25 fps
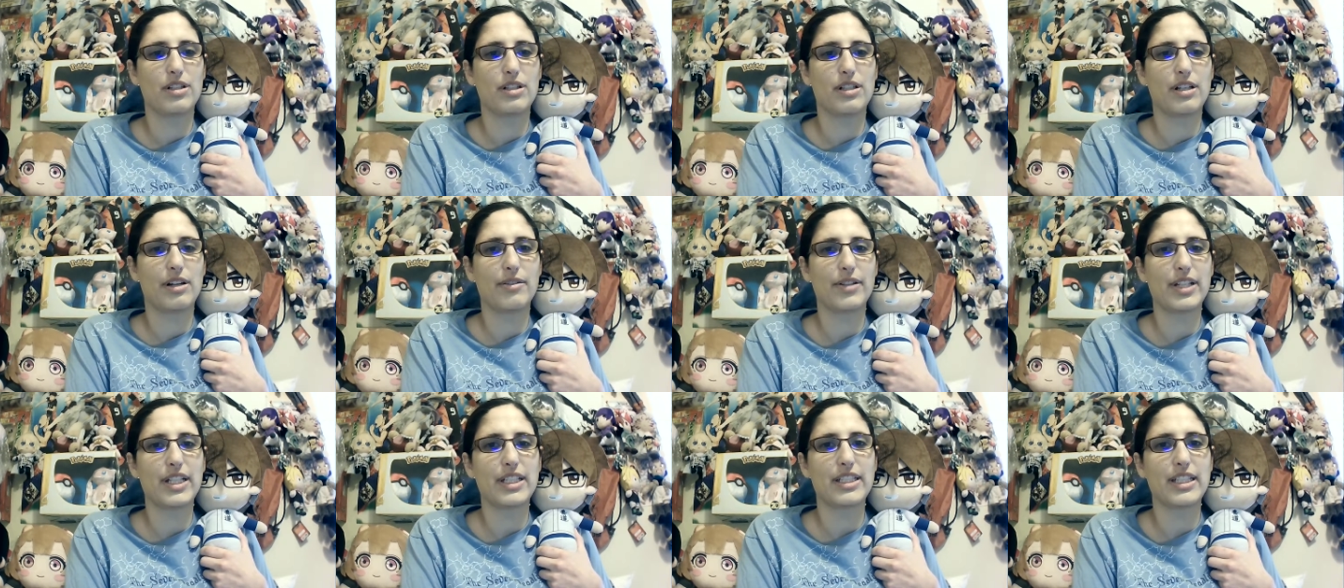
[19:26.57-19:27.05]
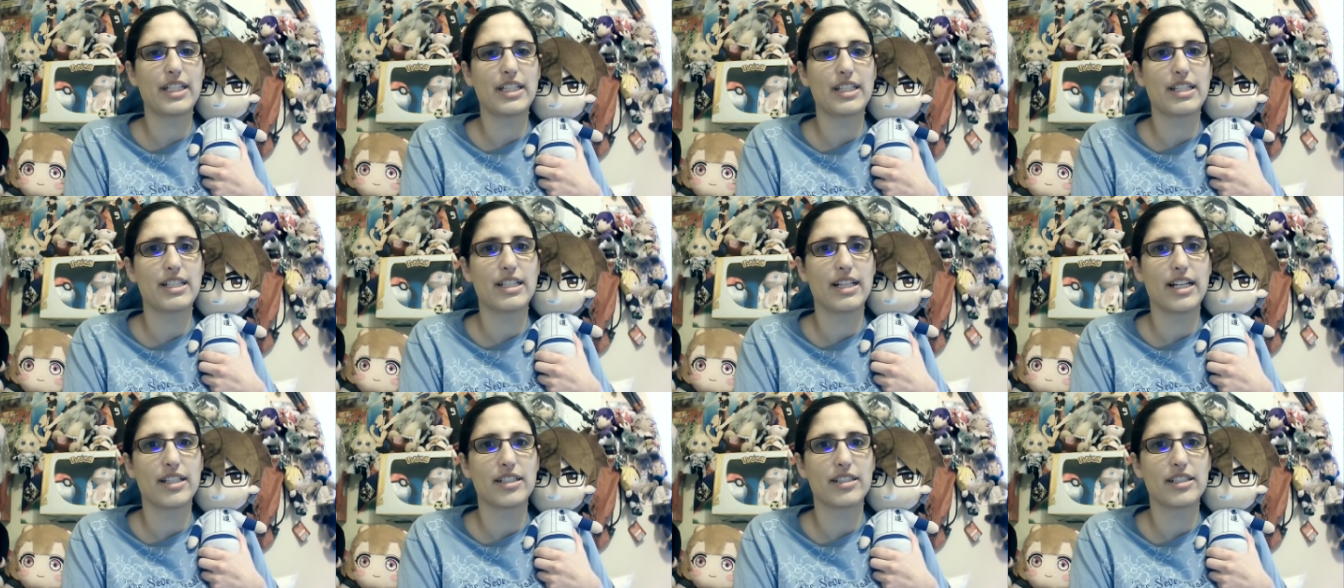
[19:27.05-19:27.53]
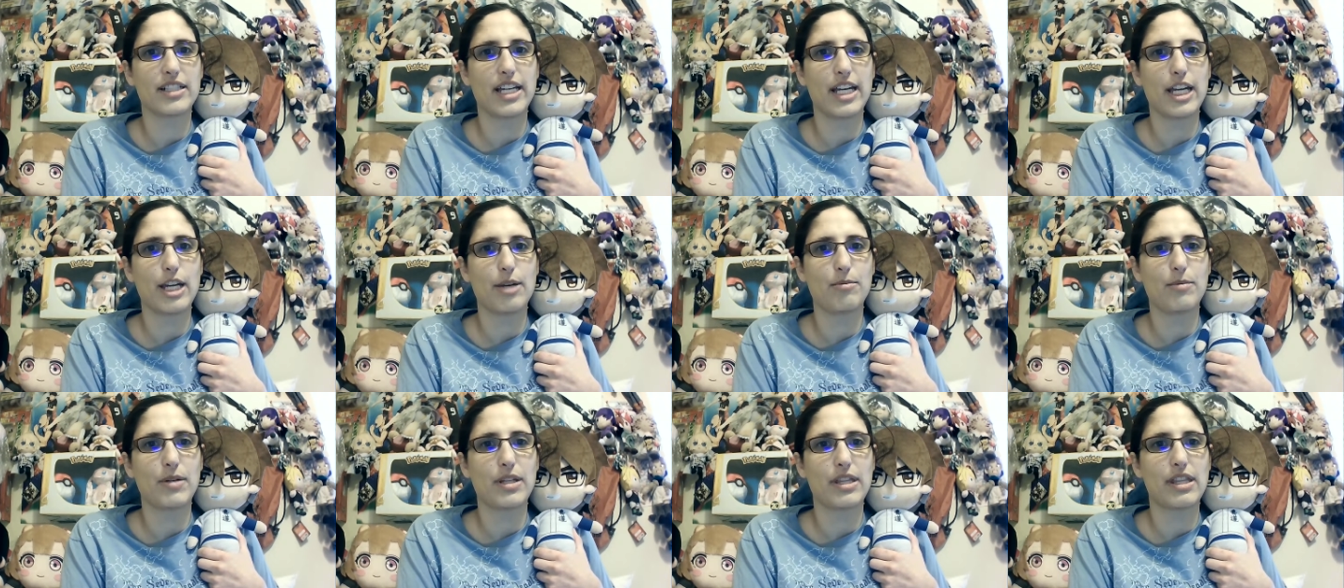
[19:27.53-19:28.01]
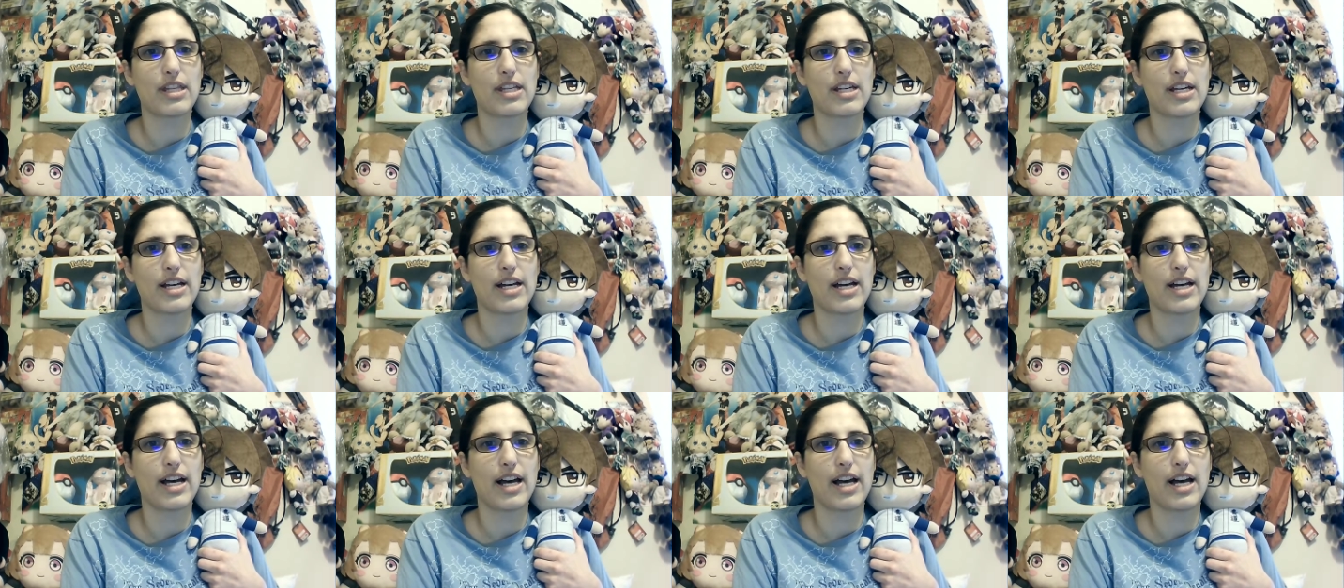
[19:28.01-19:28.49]
Are we going to see the other game with the,
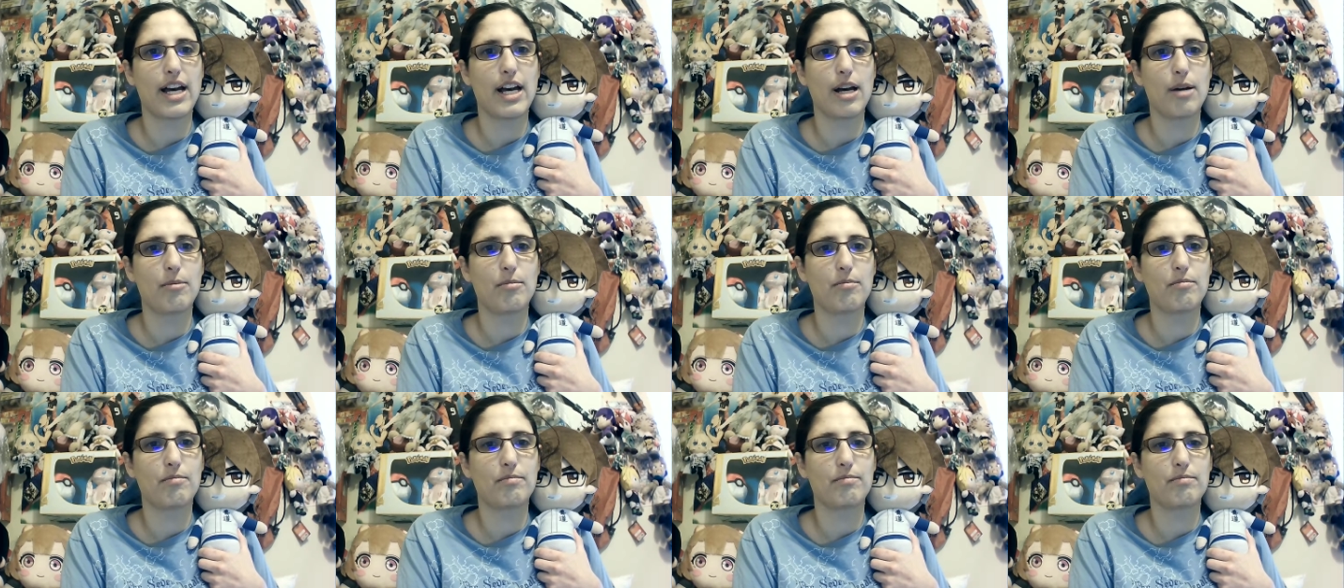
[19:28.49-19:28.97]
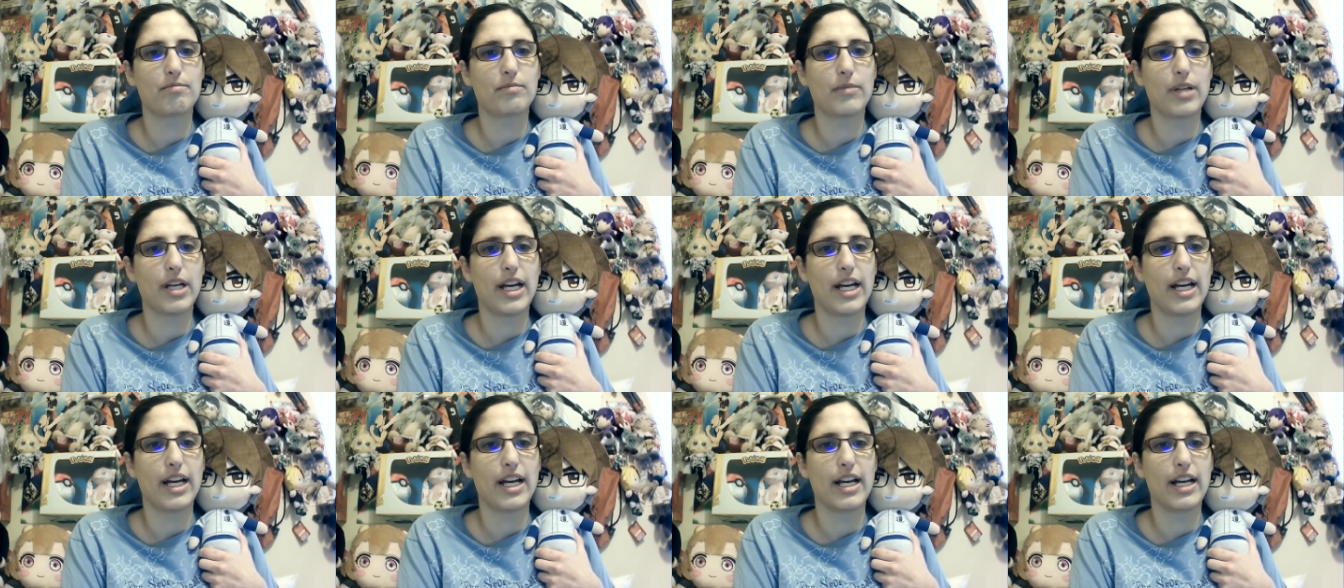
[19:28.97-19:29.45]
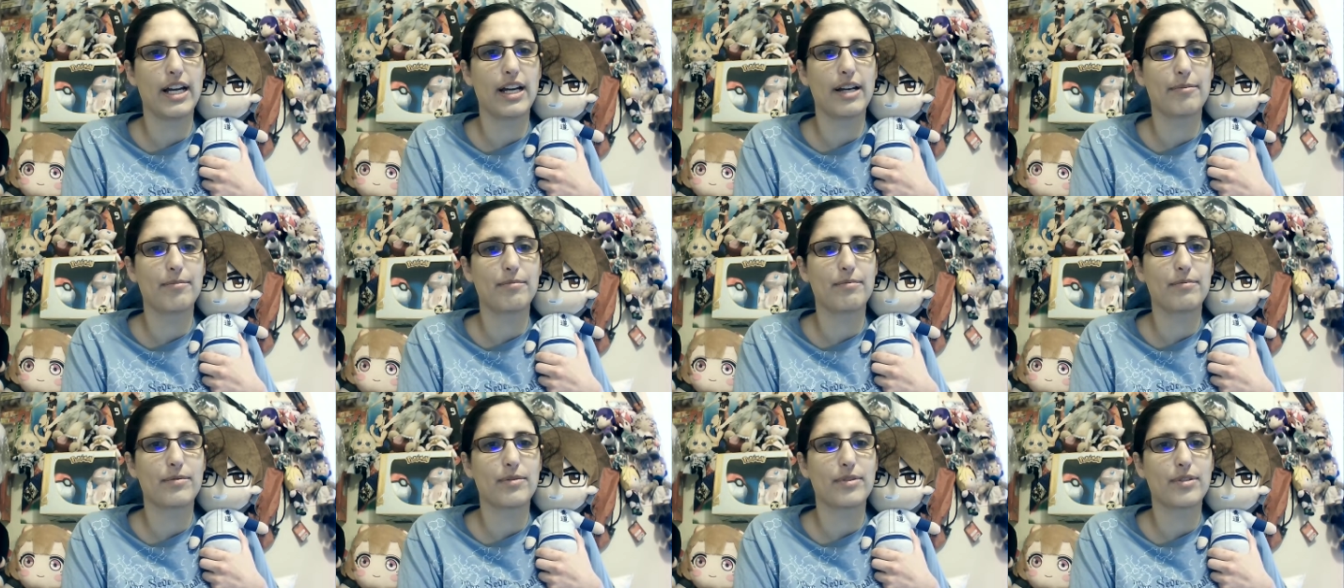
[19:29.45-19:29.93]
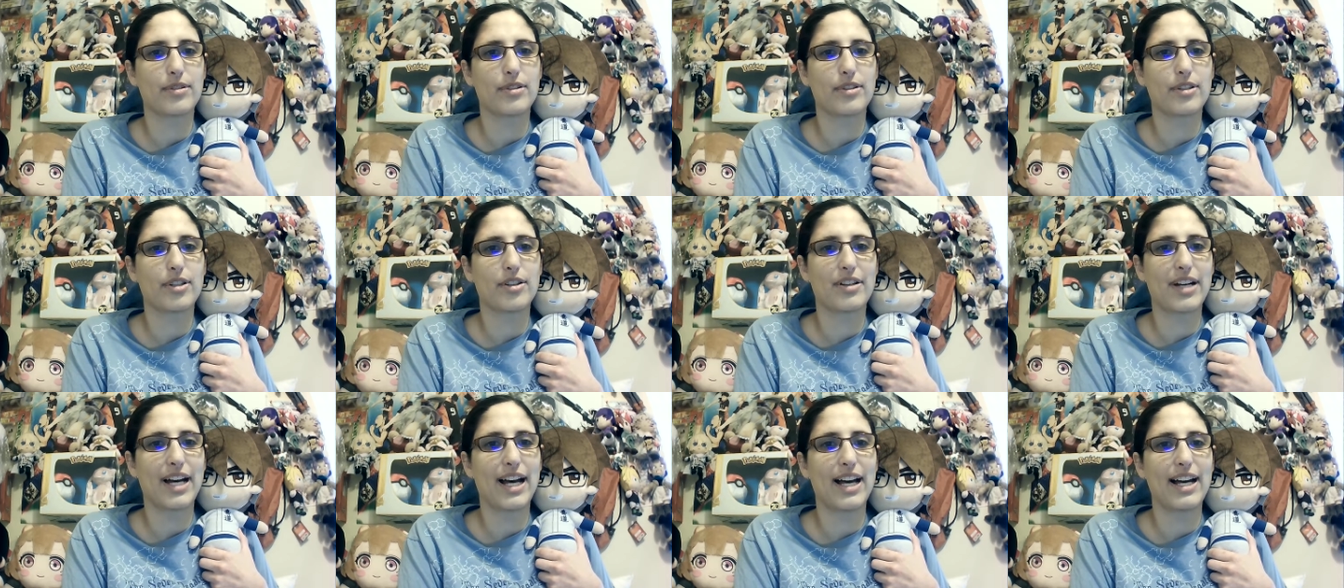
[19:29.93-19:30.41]
um, uh,
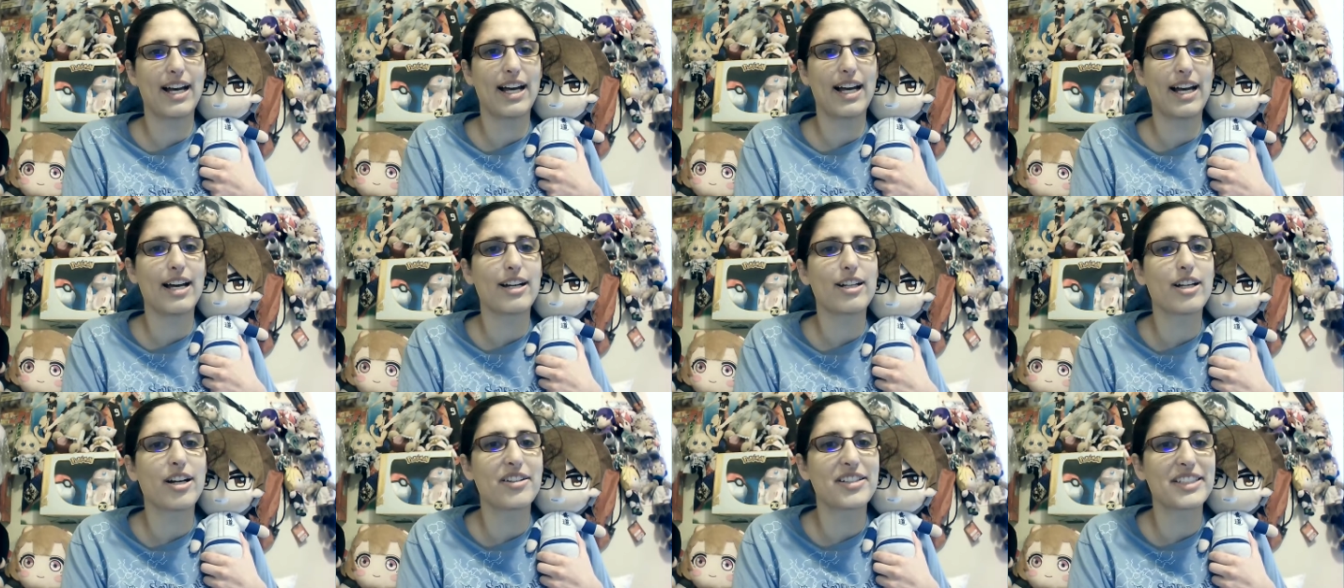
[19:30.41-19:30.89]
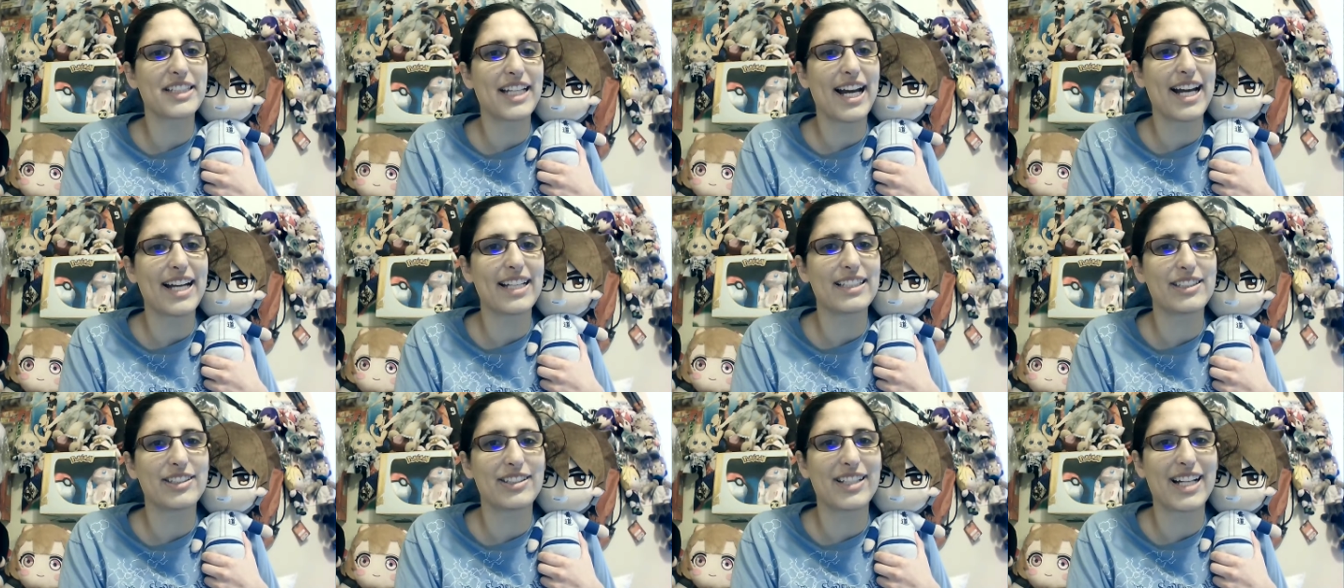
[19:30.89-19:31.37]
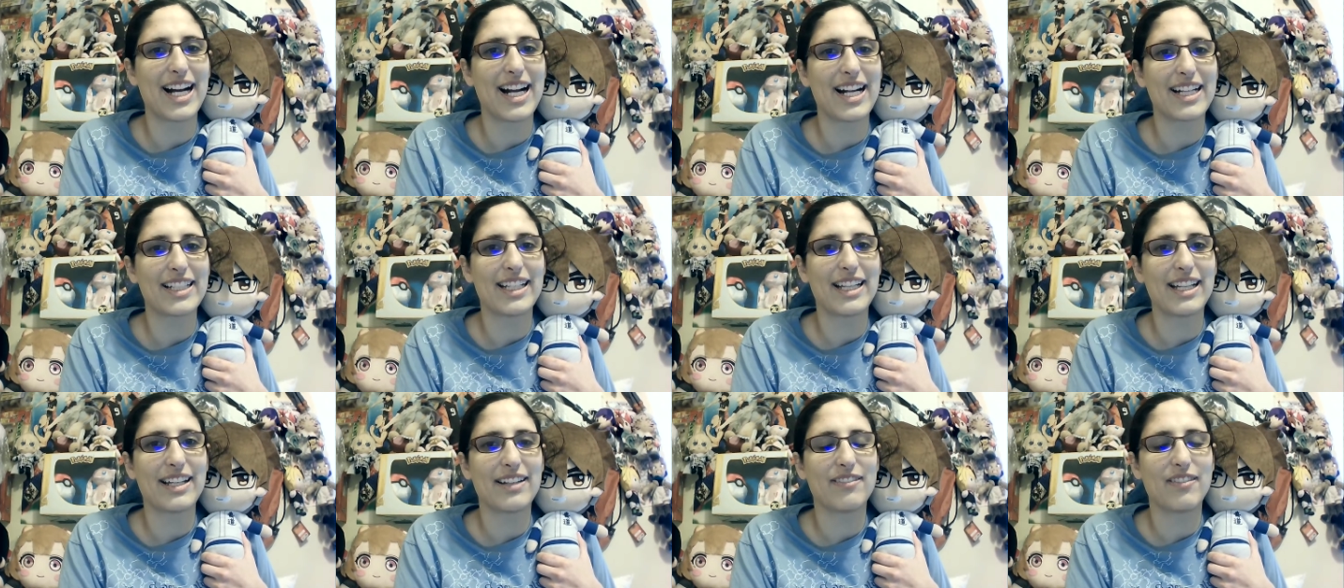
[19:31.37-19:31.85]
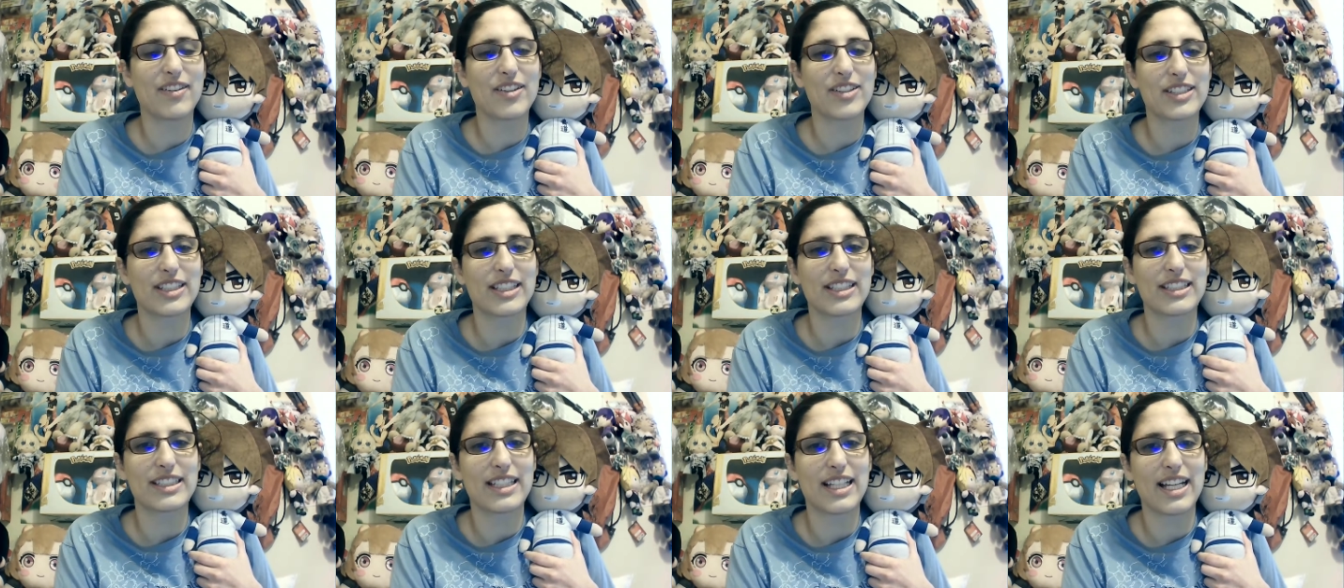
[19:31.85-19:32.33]
uh, Kokodai Sugata
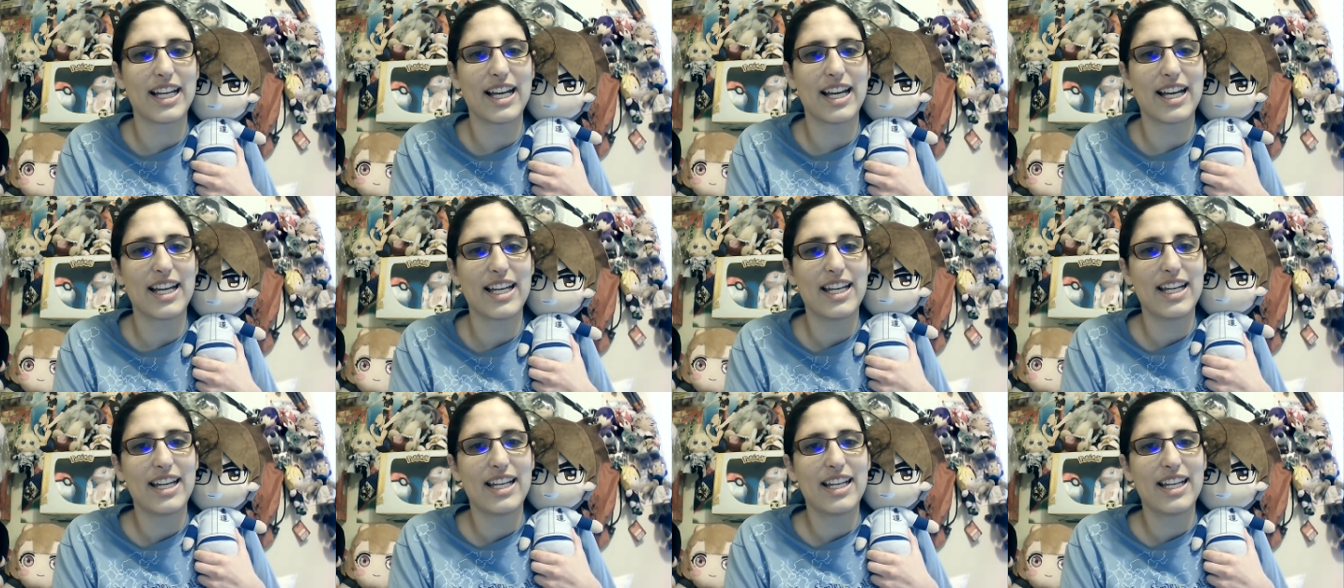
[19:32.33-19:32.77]
versus, uh,